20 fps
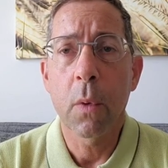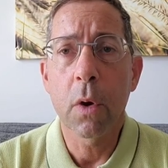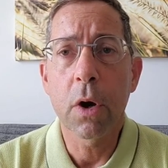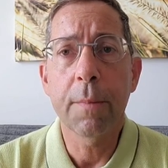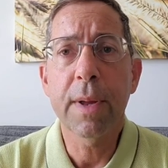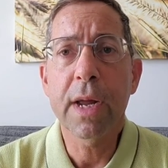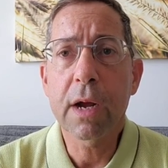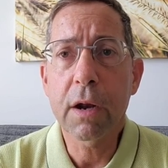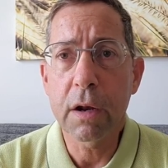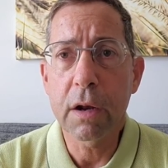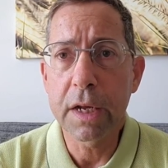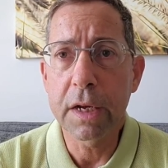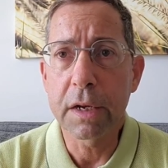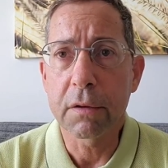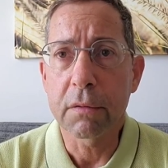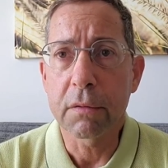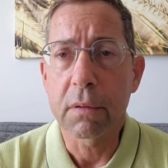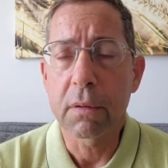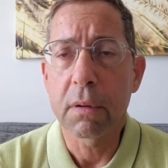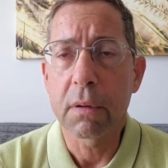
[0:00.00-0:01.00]
I want to be
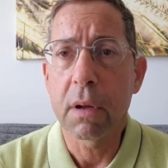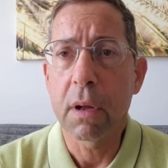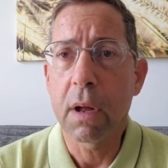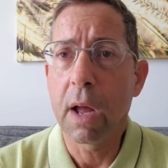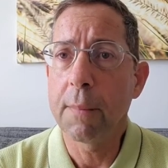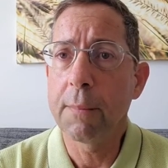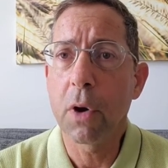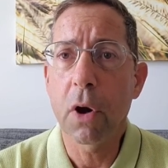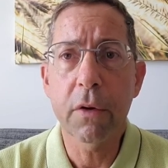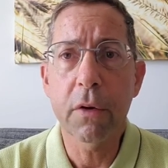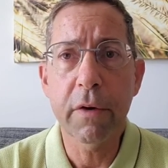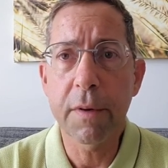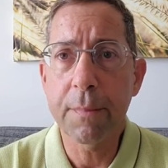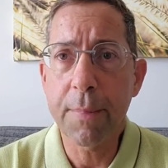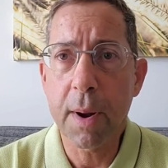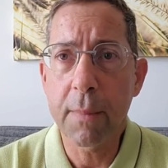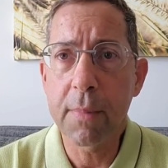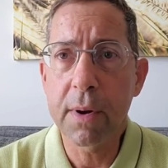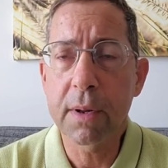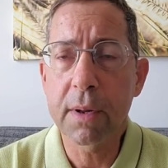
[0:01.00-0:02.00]
clear, I'm not a
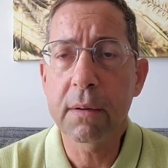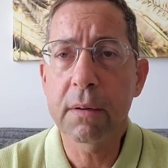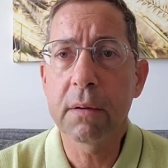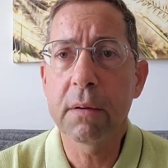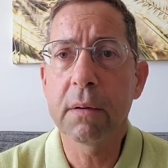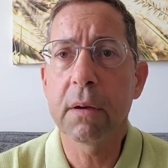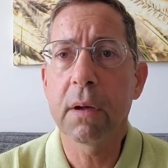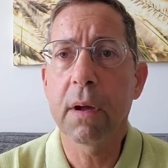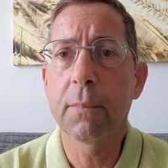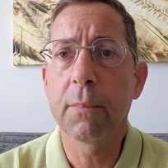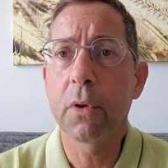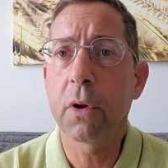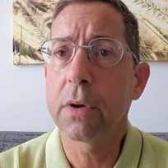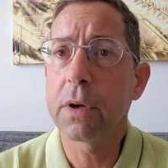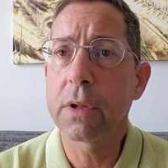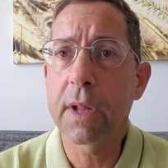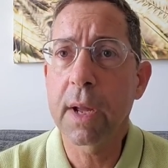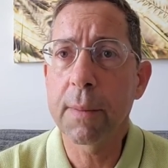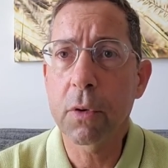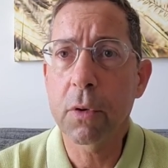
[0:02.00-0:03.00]
Republican, I'm
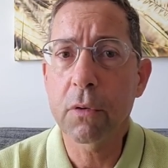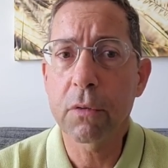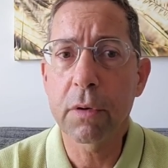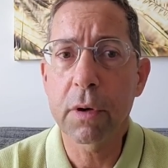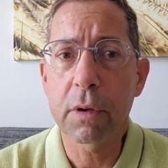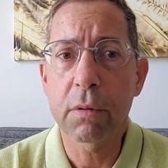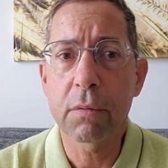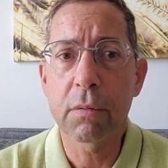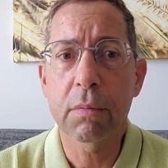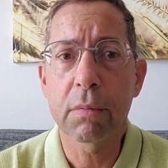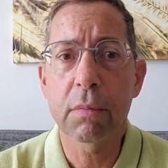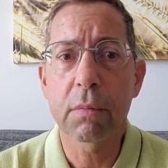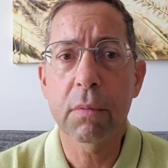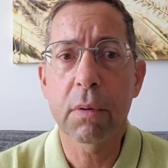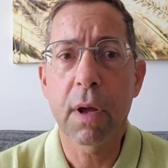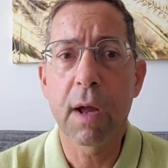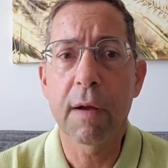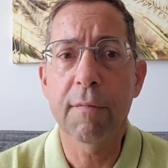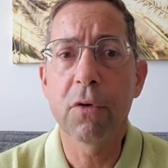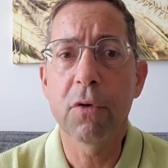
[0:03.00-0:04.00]
not a Democrat,
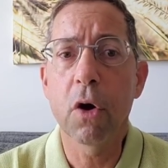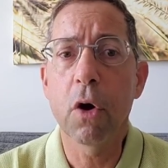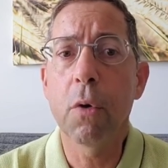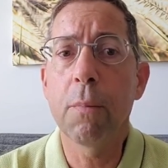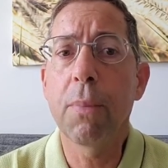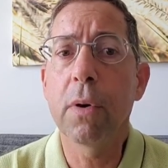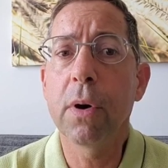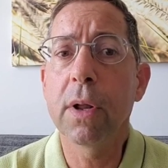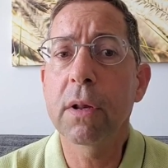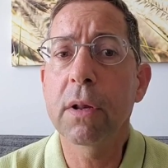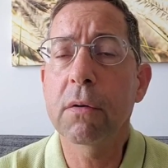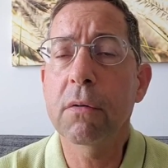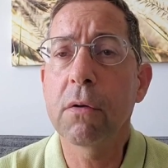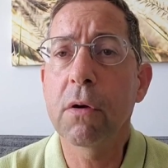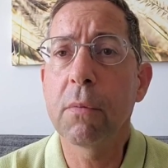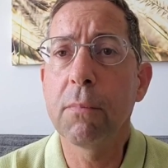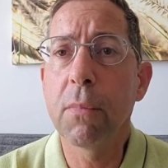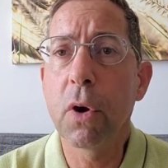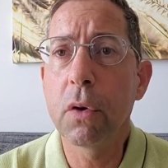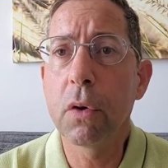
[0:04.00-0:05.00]
I have no
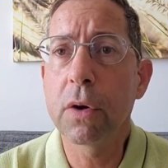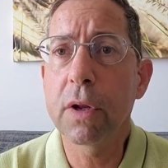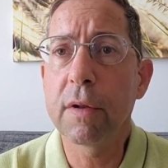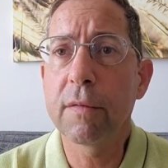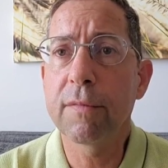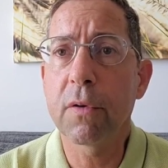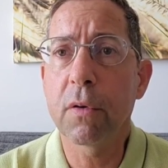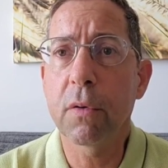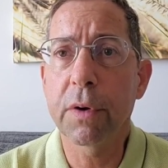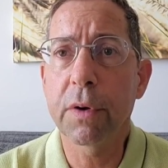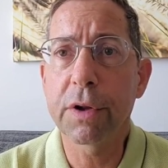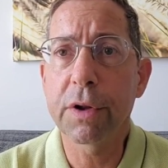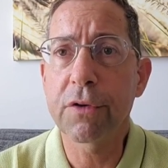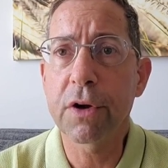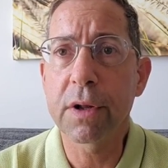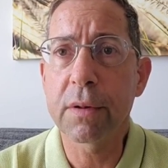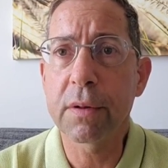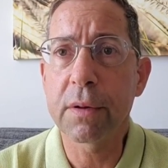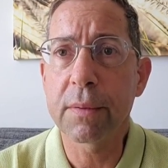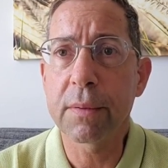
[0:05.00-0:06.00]
political motive or
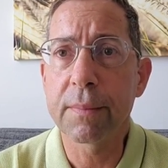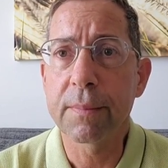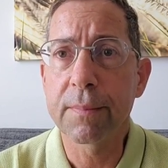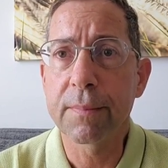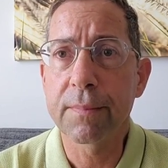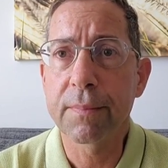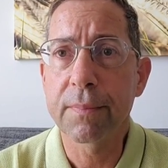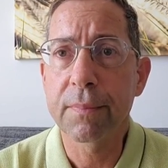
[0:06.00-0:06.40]
agenda.